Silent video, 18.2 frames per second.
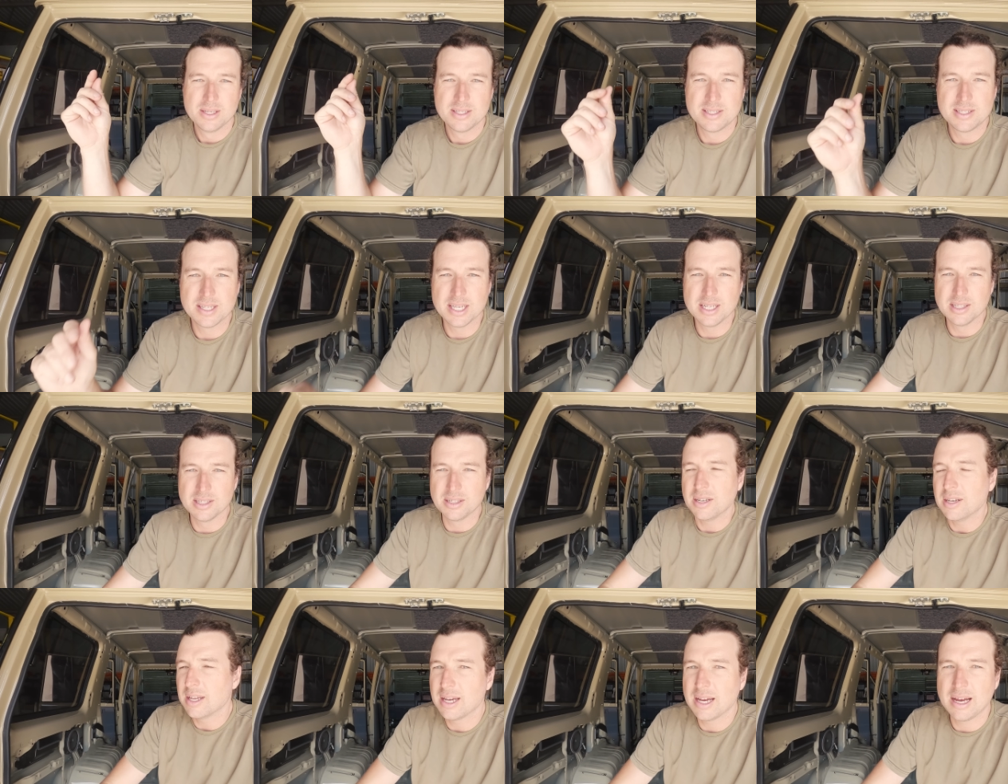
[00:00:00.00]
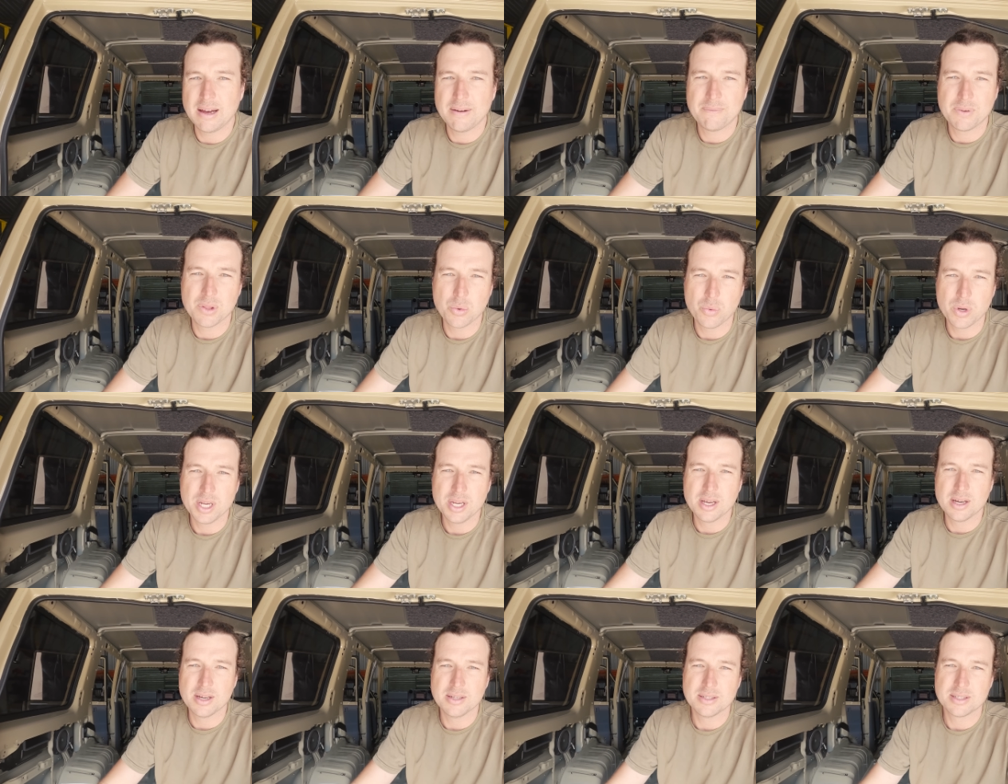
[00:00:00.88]
sealant for the
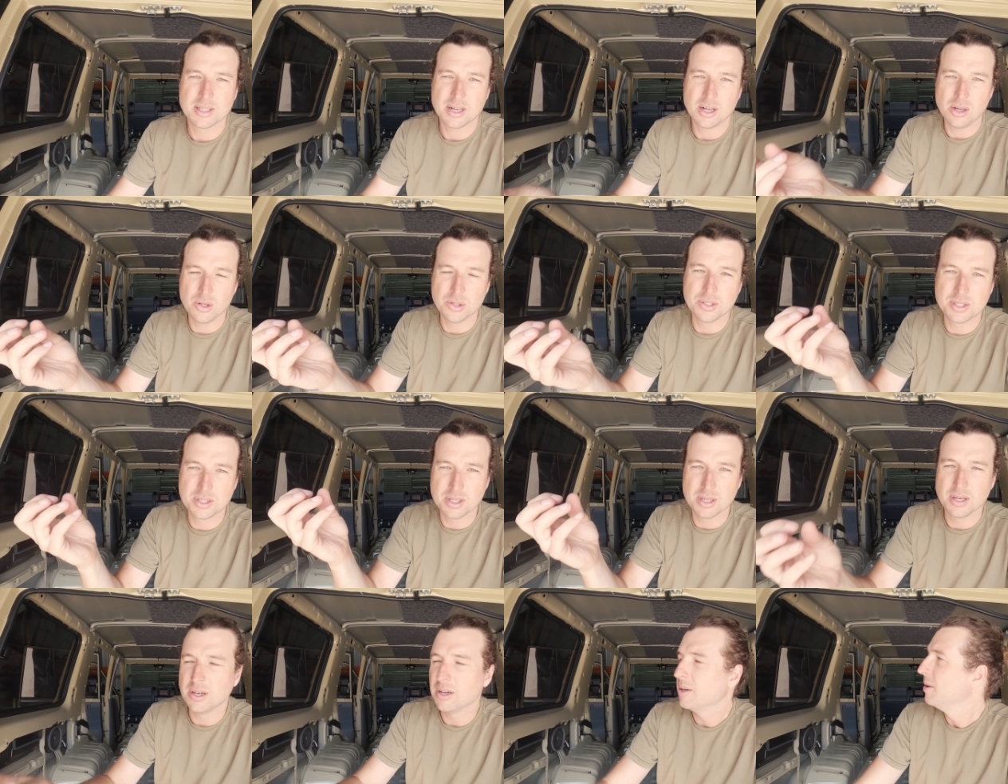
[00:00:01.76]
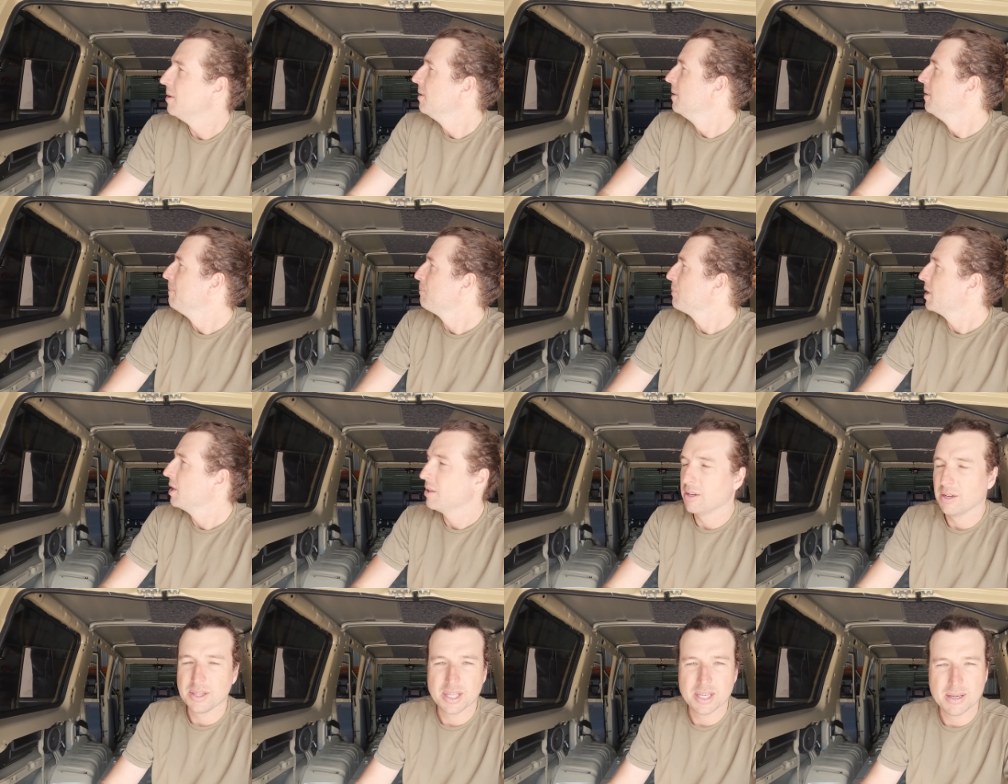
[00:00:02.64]
windows that holds the
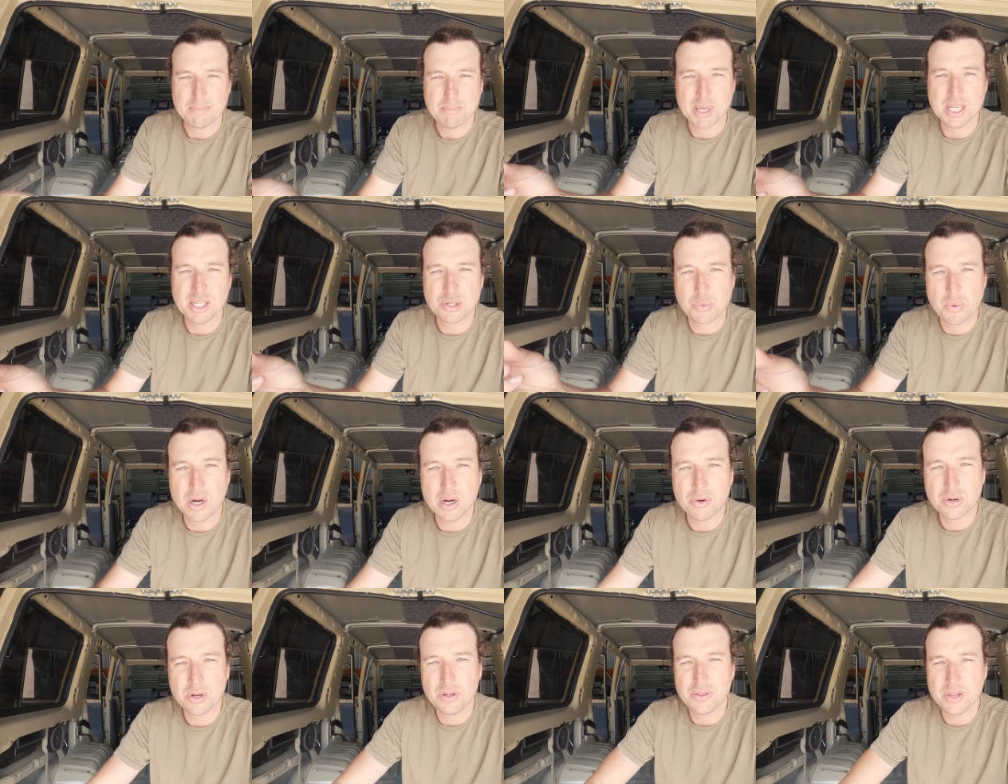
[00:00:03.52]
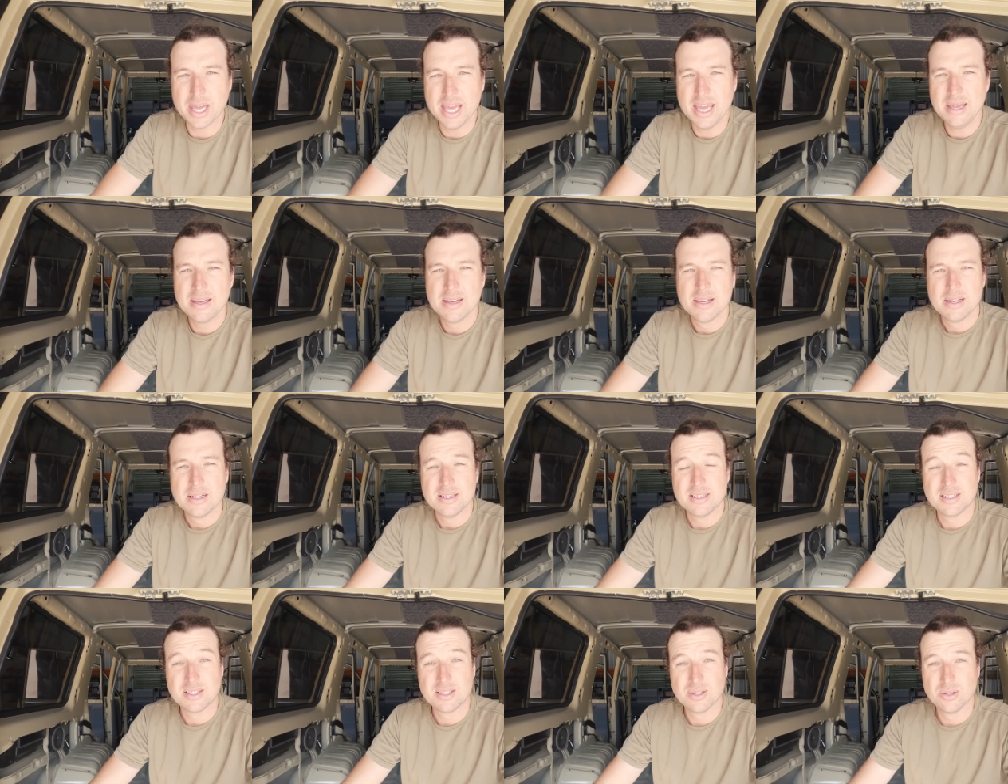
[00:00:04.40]
pinch weld on there
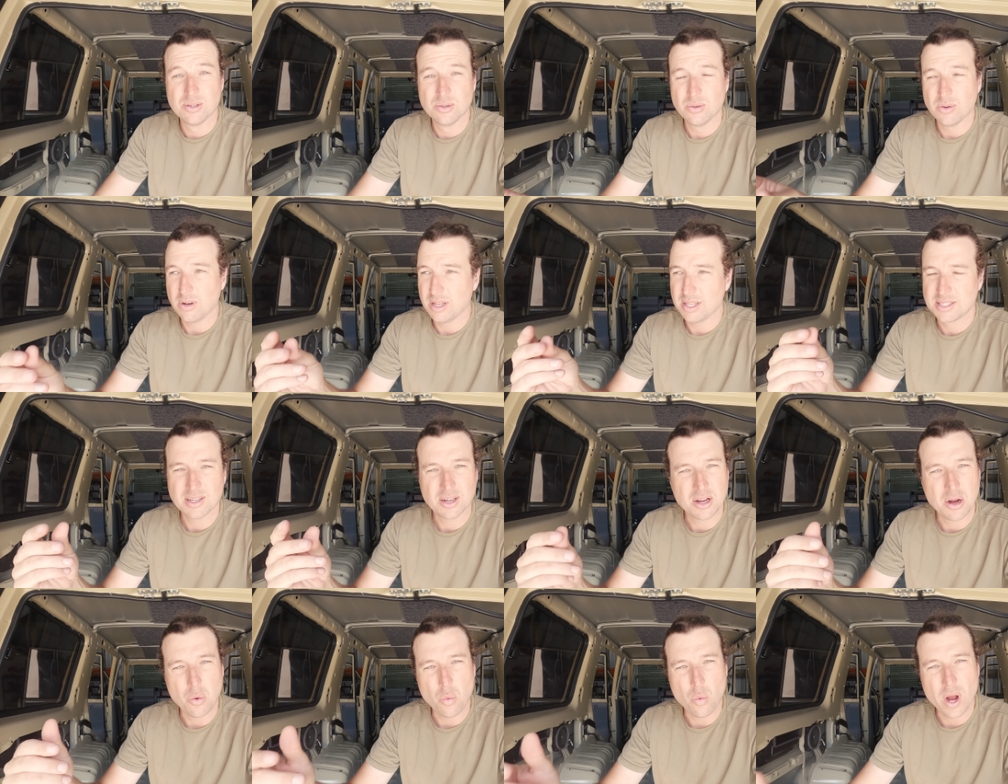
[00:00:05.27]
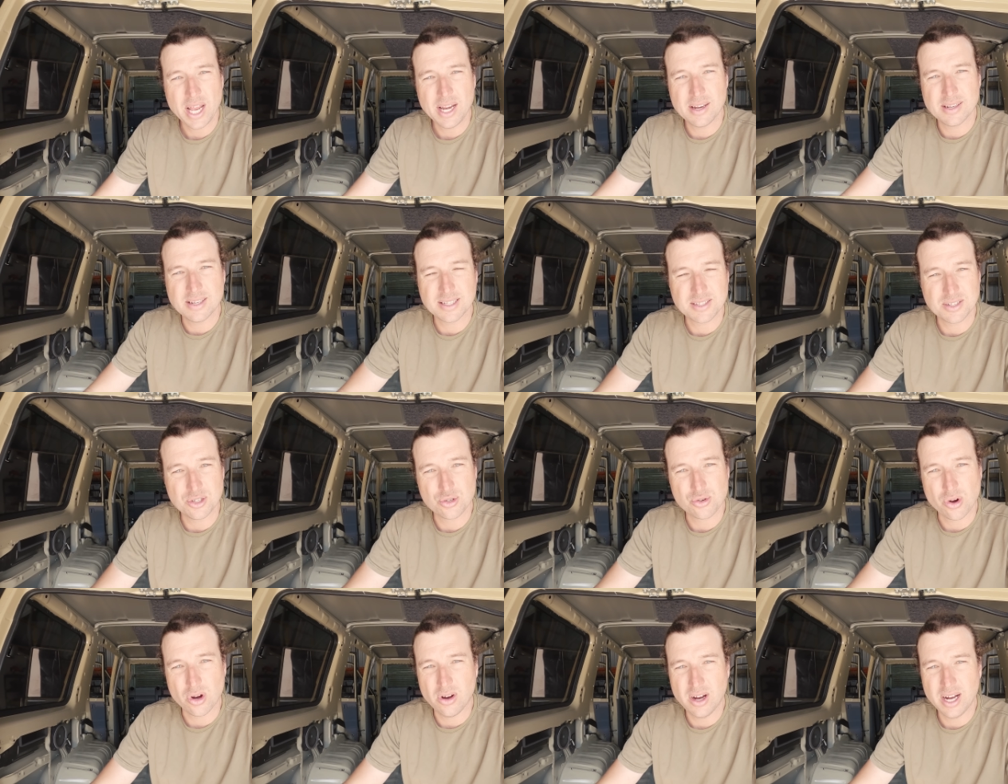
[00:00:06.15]
is still, it's like a wet, it doesn't
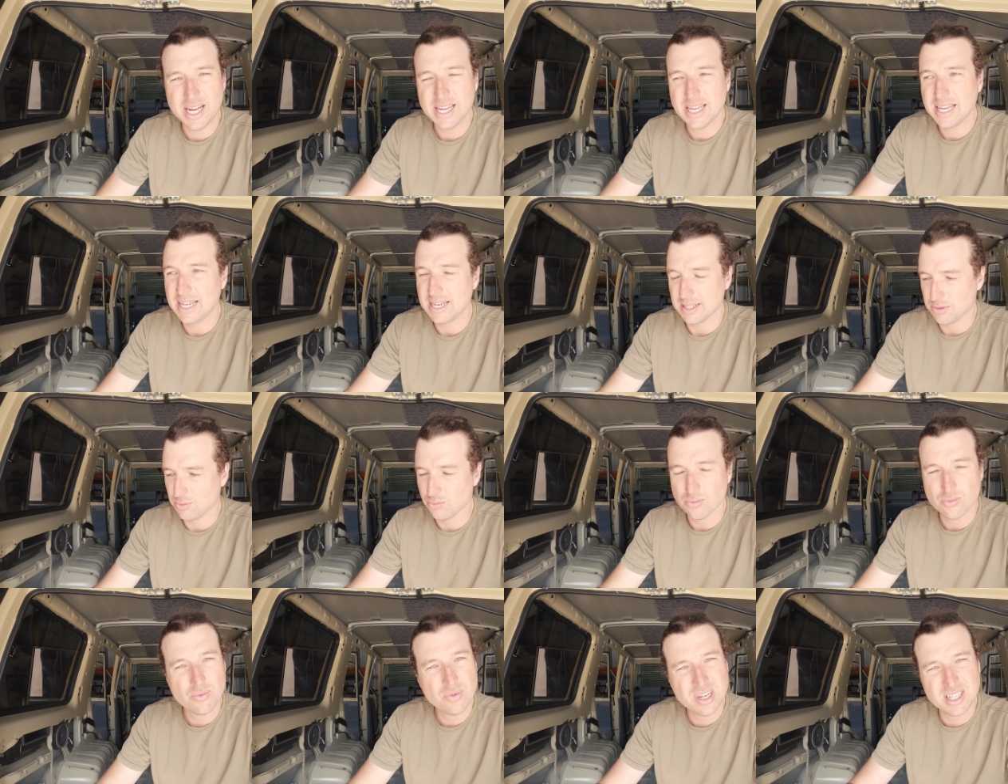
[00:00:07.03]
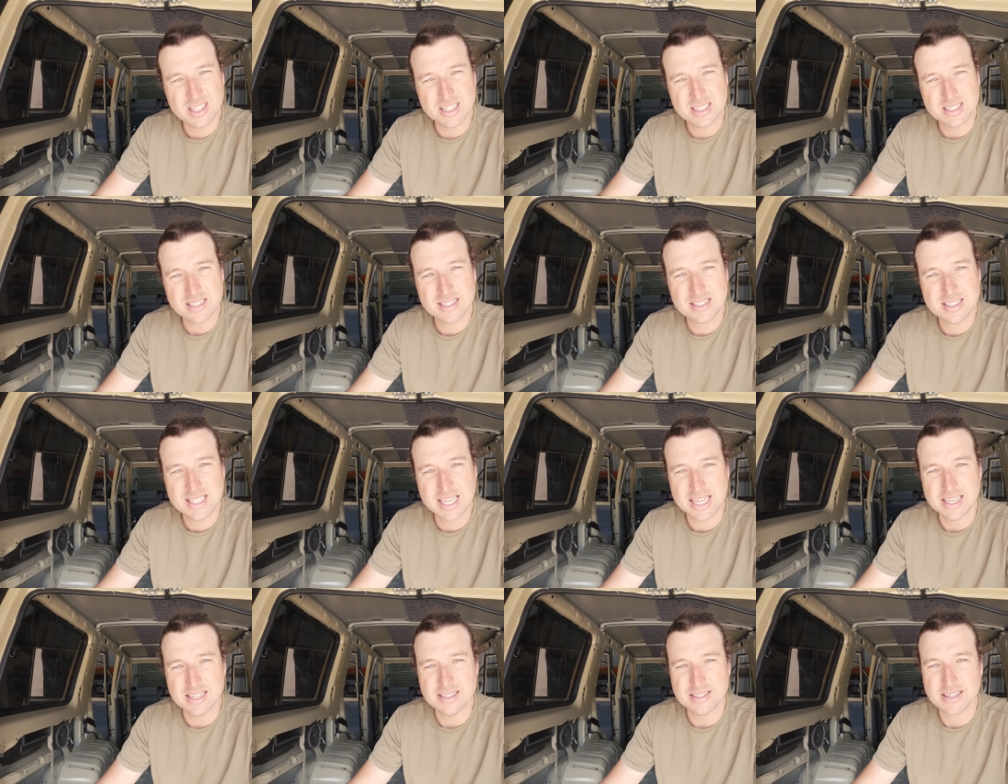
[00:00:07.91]
dry, and it's really
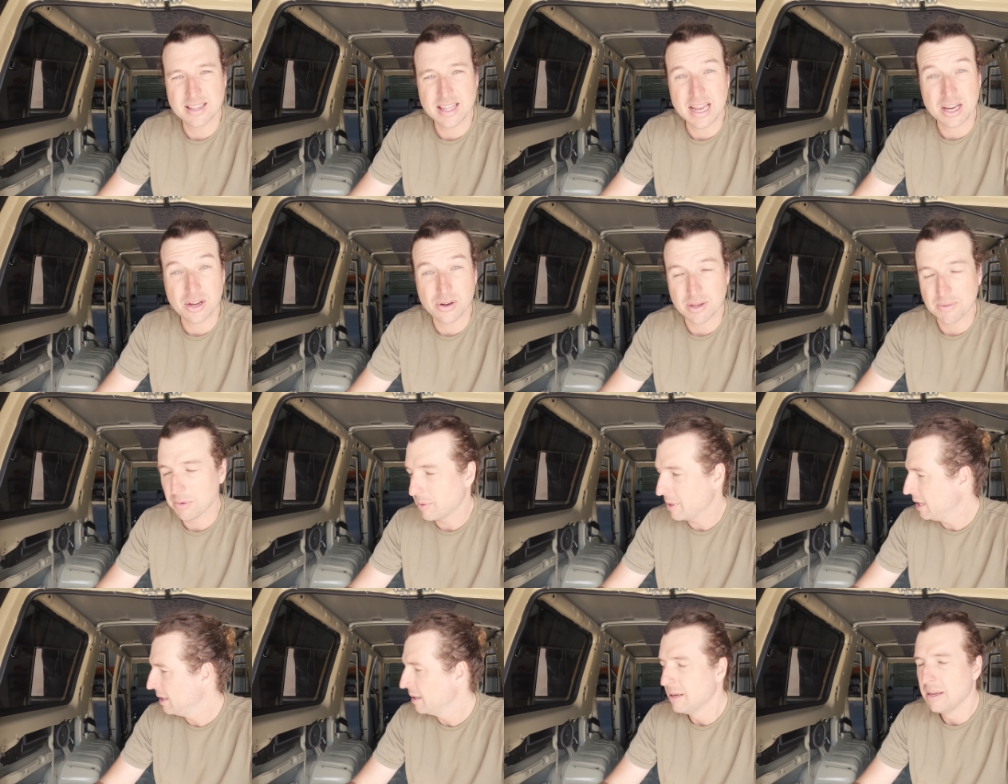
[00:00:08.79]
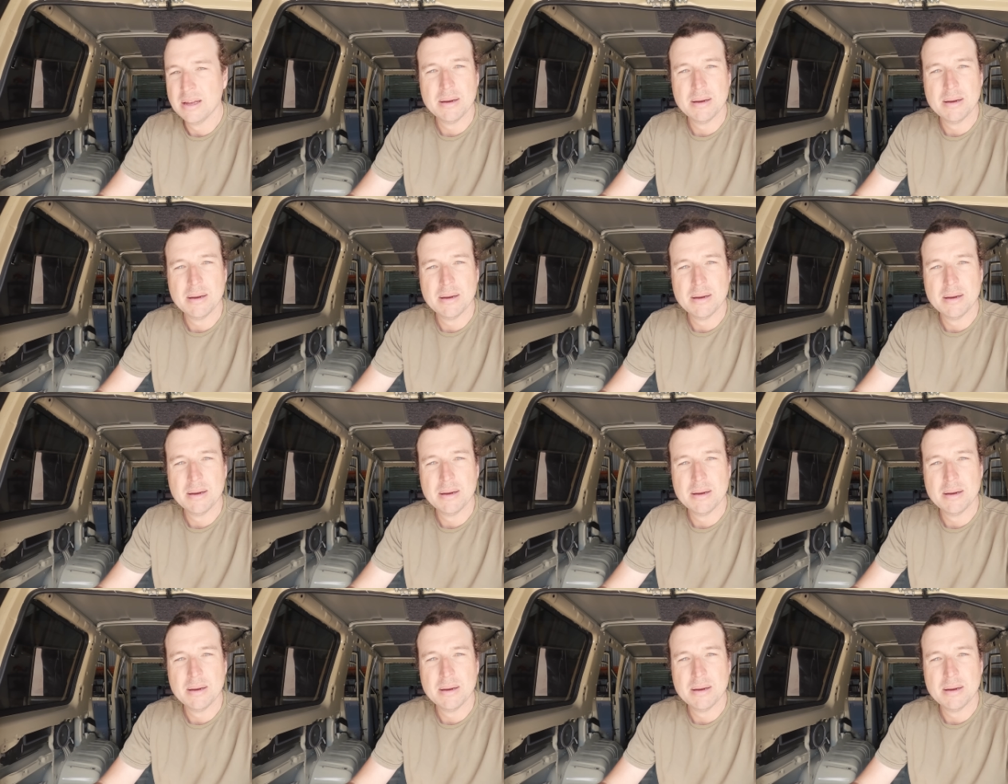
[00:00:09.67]
sticky, so that got everywhere.